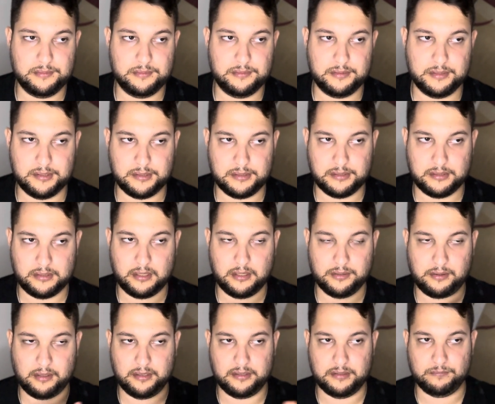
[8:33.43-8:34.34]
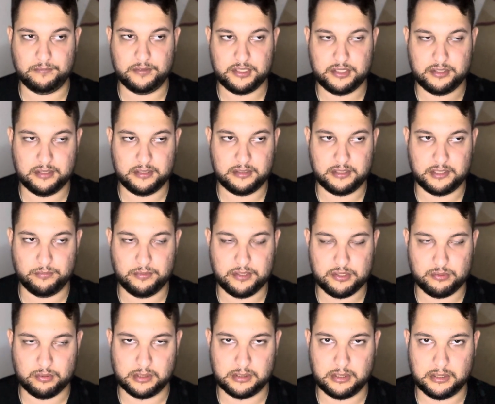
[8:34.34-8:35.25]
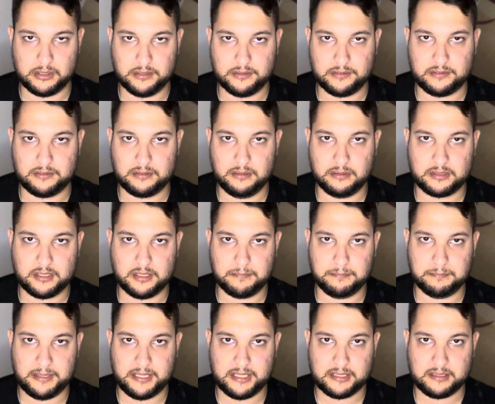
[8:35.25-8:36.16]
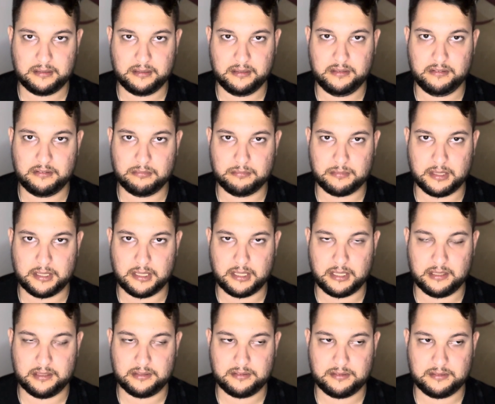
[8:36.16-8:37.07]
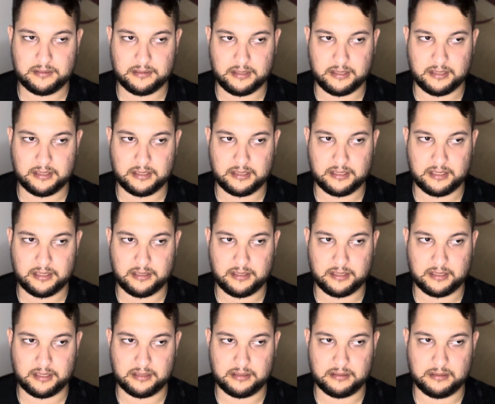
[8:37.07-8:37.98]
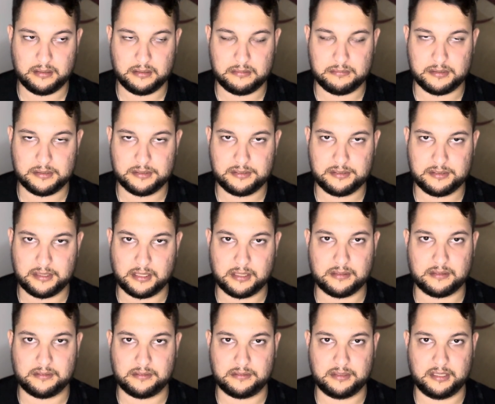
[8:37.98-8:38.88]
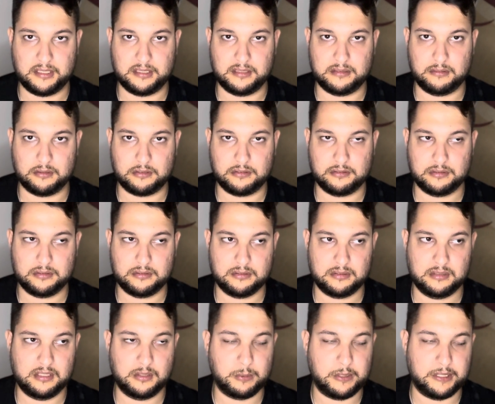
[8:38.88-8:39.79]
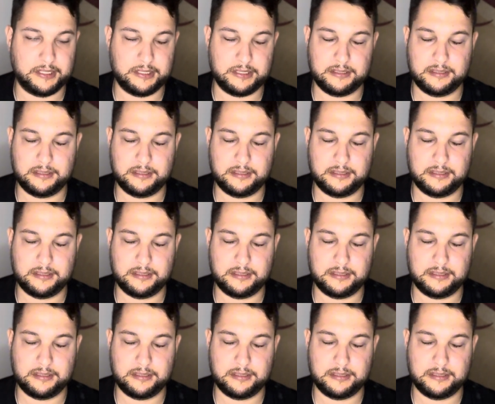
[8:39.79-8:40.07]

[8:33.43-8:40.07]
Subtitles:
the other individual is looking back into my eyes, I kind of get nervous and I look away